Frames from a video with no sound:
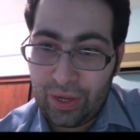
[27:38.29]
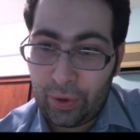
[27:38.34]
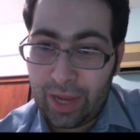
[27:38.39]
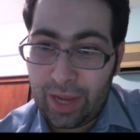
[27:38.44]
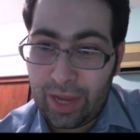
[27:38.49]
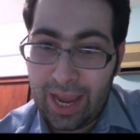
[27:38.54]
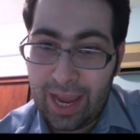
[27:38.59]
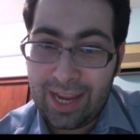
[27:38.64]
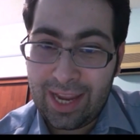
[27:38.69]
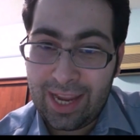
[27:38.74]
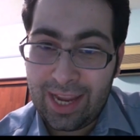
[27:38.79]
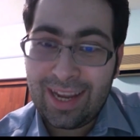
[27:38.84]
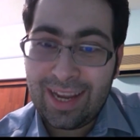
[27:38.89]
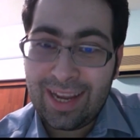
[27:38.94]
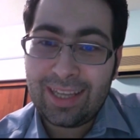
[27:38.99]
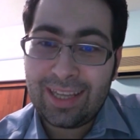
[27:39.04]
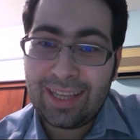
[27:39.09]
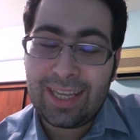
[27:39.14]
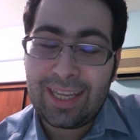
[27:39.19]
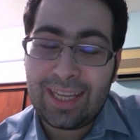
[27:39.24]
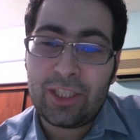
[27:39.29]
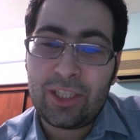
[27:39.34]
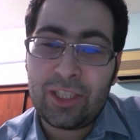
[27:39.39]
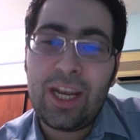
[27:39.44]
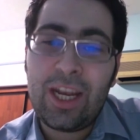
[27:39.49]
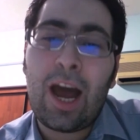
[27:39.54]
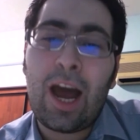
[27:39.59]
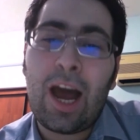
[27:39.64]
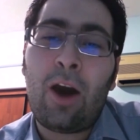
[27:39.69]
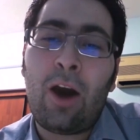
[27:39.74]
Okay, it's
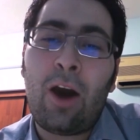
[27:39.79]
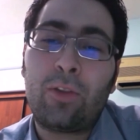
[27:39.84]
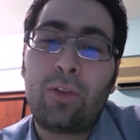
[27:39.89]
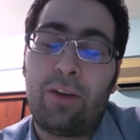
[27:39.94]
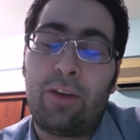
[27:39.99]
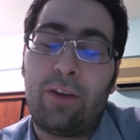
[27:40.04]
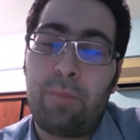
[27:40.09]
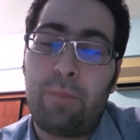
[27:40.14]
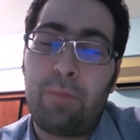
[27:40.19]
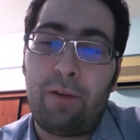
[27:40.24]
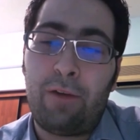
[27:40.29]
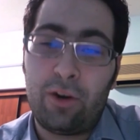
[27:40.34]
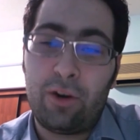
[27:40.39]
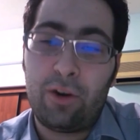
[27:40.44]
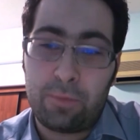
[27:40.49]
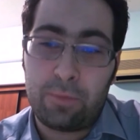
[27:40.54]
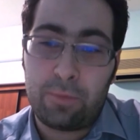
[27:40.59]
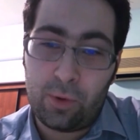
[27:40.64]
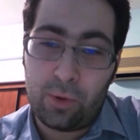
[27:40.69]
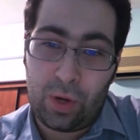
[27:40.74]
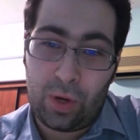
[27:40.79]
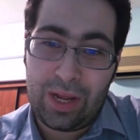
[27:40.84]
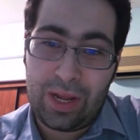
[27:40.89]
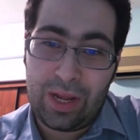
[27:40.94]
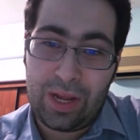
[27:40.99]
actually out of buffer pool.